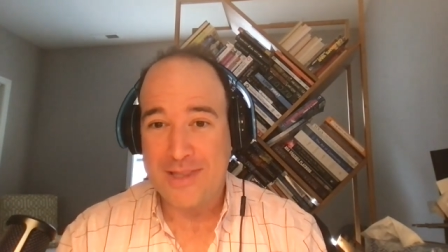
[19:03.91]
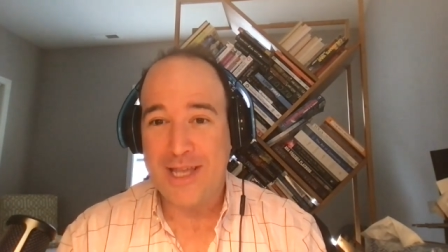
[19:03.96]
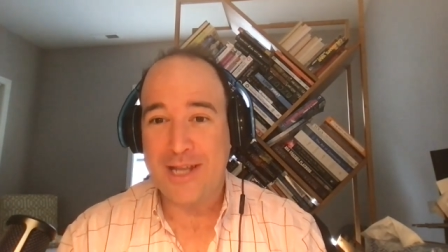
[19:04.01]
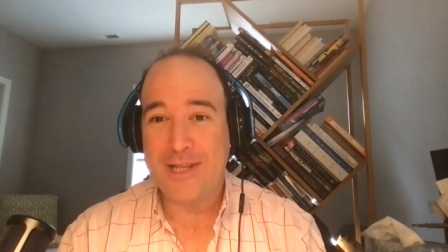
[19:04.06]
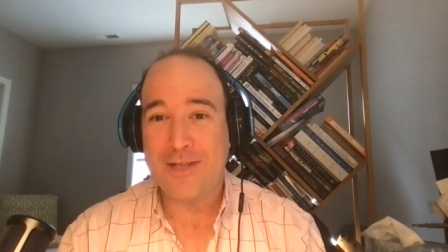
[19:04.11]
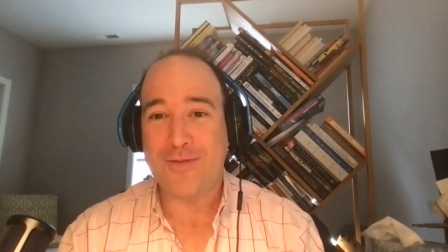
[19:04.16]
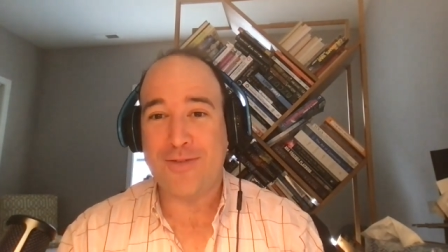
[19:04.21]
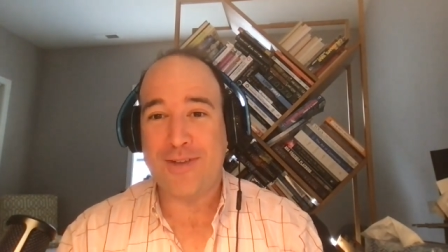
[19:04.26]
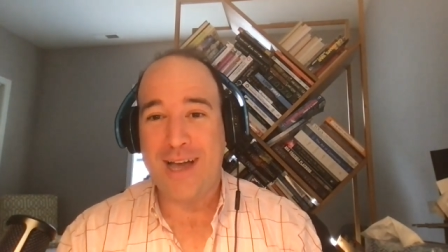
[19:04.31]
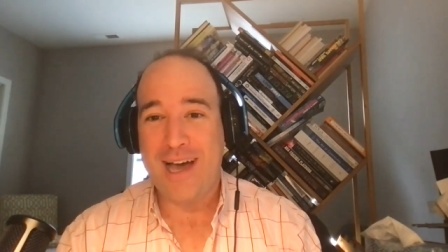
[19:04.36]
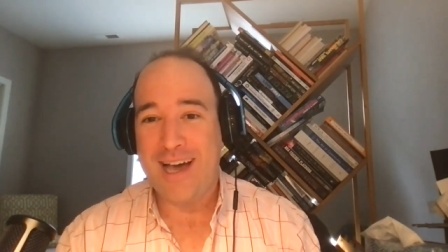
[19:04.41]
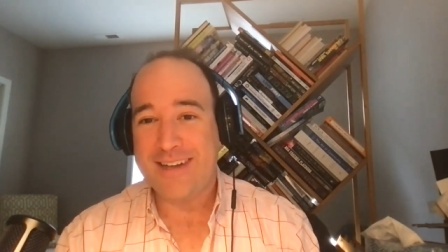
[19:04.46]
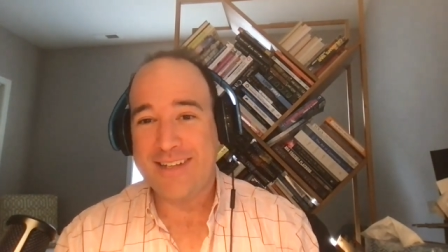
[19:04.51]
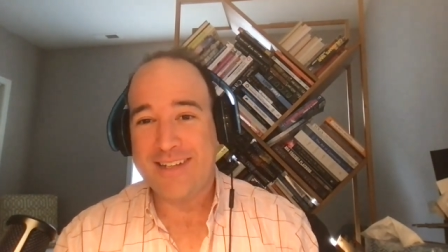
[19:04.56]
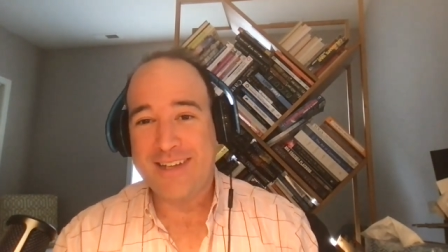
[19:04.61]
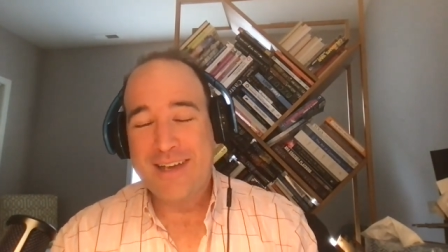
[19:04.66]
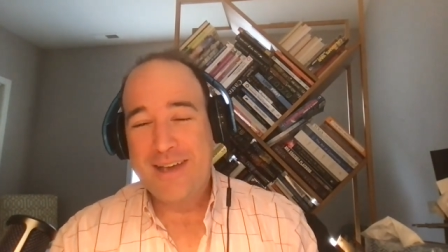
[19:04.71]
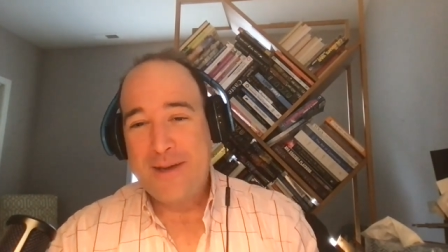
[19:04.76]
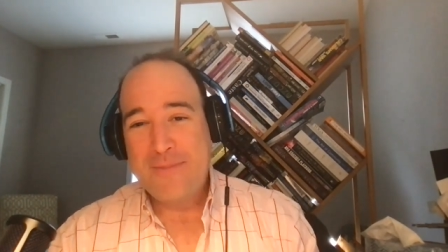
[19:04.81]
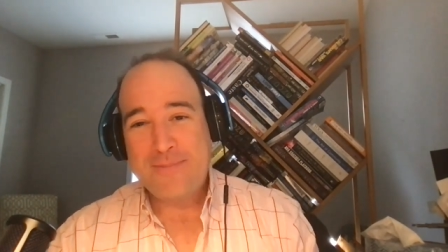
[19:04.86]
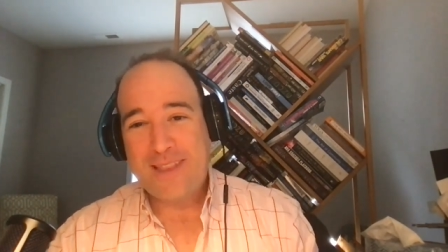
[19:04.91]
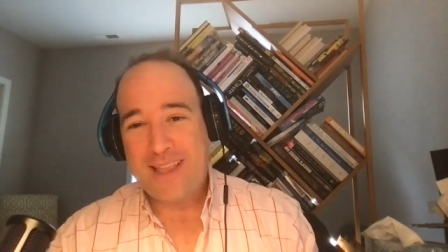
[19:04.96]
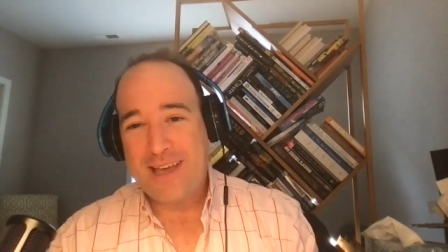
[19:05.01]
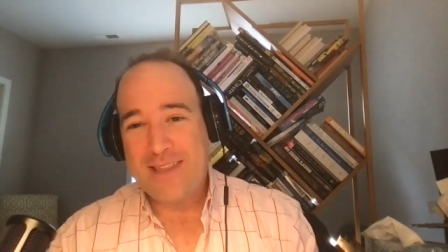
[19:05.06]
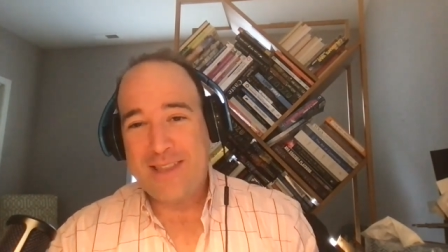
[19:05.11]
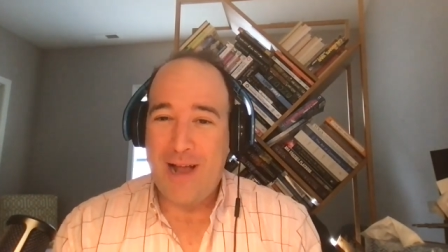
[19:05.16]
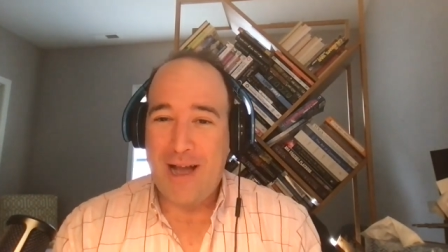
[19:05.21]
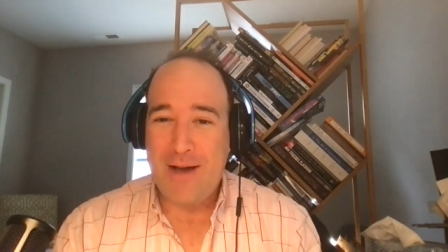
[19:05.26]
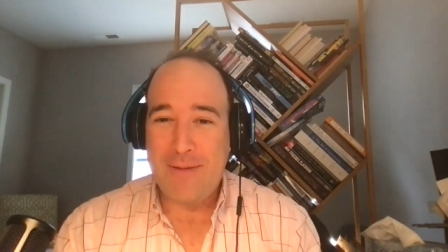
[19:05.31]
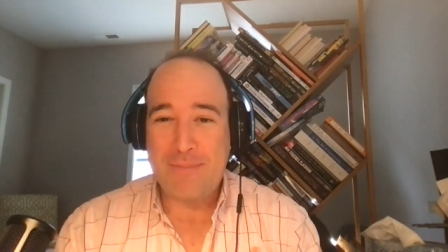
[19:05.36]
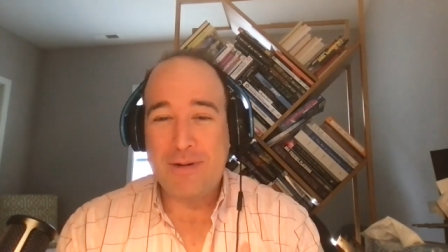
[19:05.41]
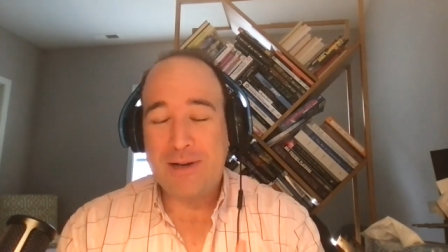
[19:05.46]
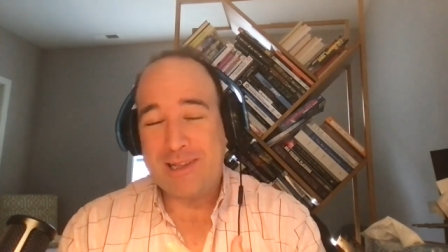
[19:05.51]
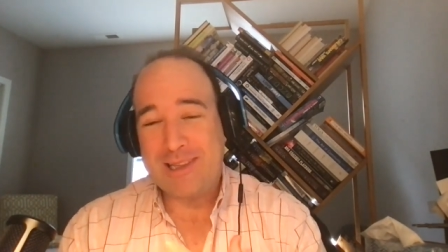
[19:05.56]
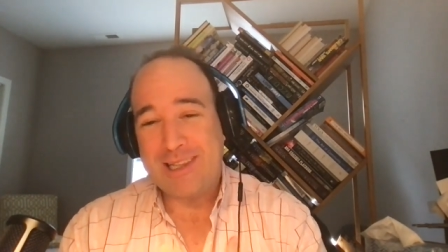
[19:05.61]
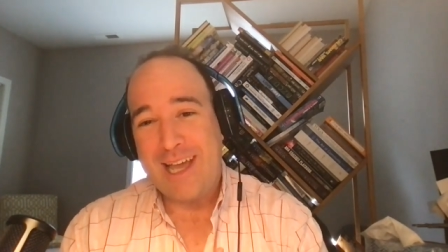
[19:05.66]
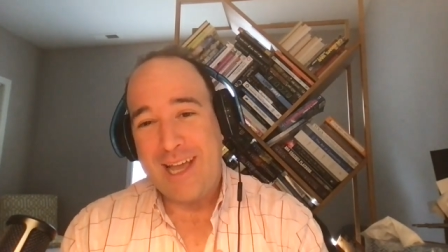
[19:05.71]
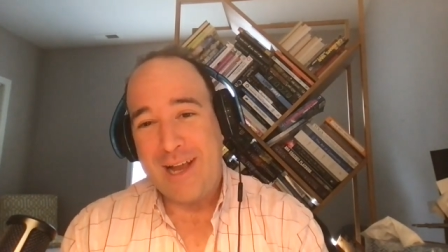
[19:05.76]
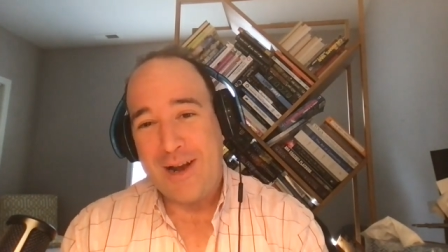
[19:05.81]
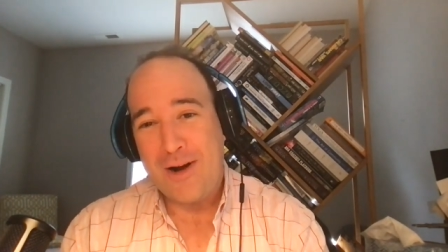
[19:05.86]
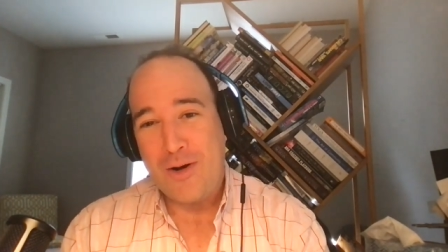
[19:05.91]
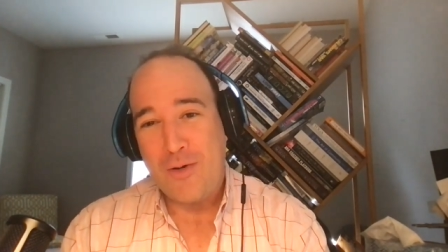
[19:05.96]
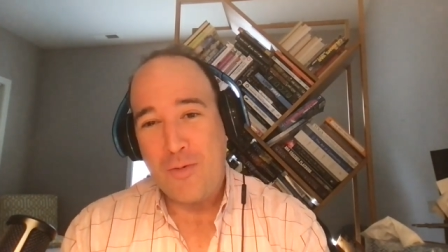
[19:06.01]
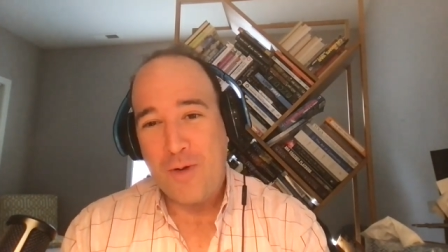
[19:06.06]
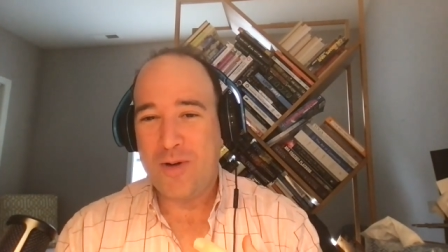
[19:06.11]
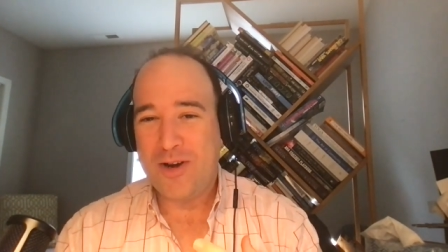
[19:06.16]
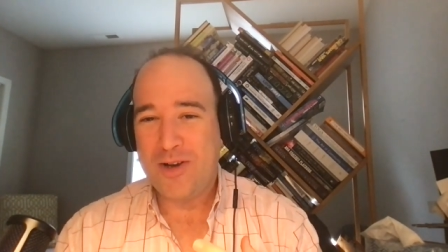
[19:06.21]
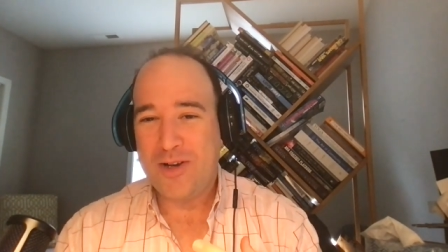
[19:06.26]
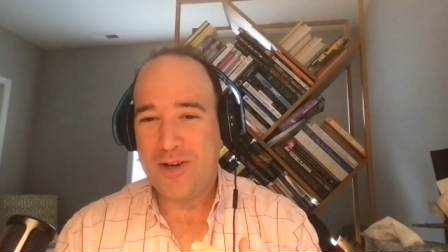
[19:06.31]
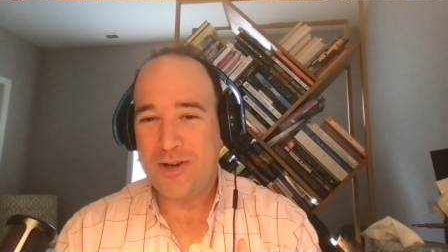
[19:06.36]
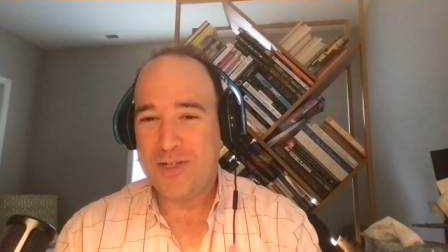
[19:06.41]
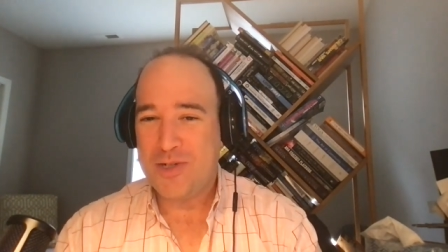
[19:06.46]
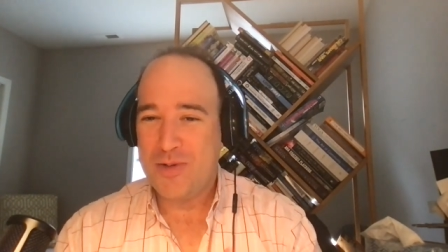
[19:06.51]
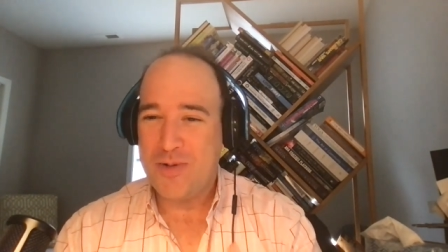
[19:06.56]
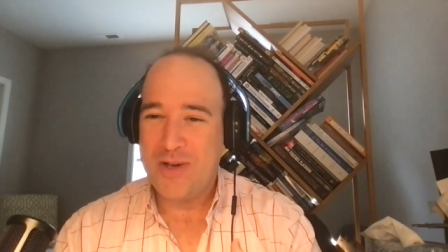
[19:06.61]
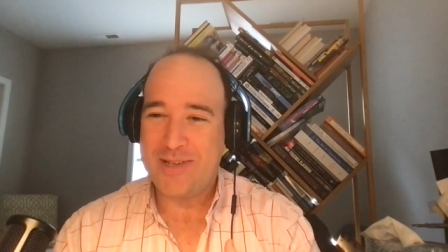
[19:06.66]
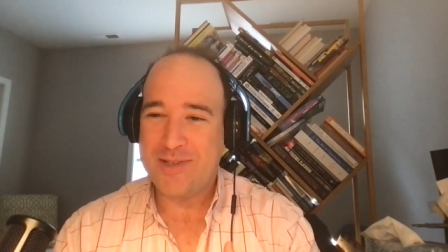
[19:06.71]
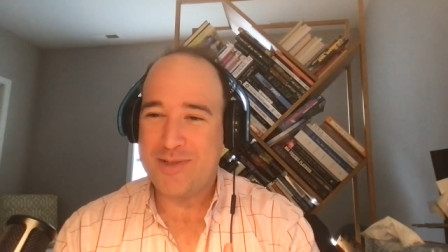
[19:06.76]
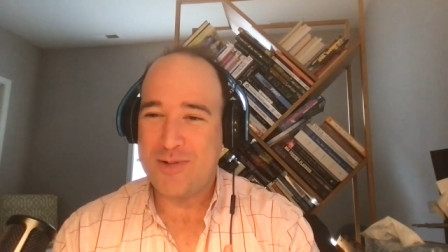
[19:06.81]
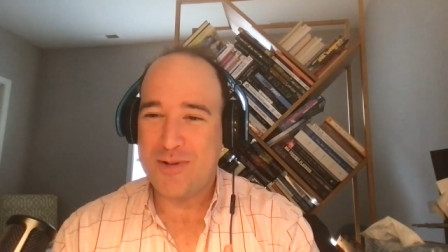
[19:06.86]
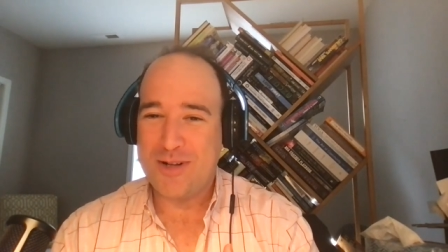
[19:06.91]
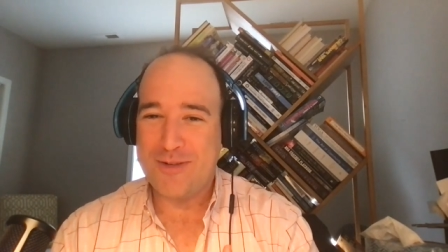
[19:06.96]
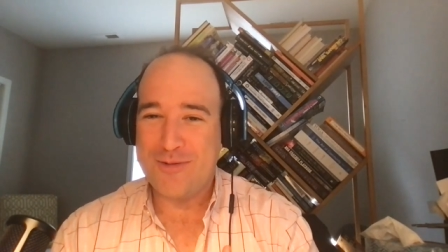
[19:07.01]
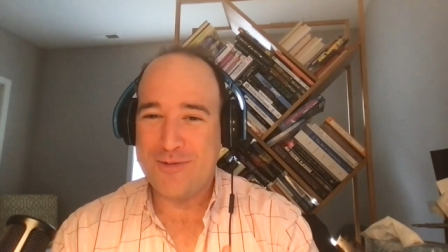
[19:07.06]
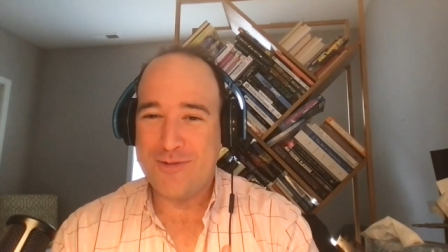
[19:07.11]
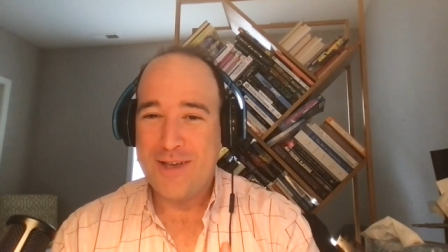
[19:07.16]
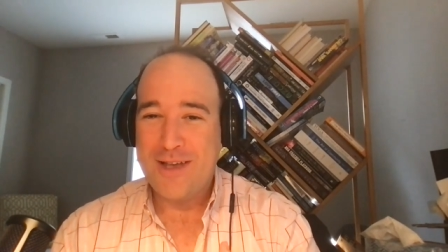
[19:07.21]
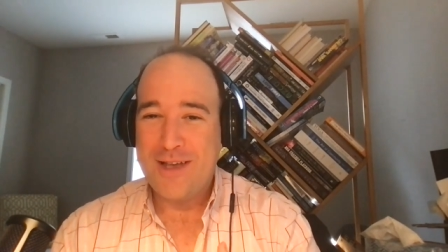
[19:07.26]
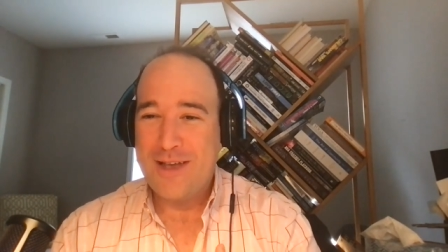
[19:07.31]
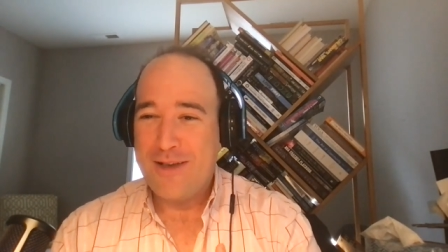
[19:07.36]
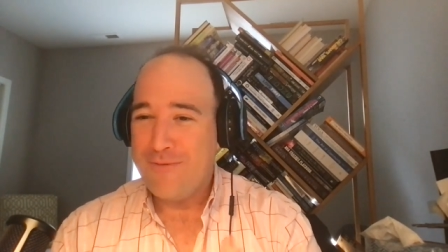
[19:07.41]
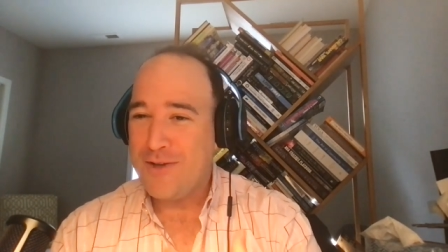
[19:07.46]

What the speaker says: And then you've got your output layer where you're doing sort of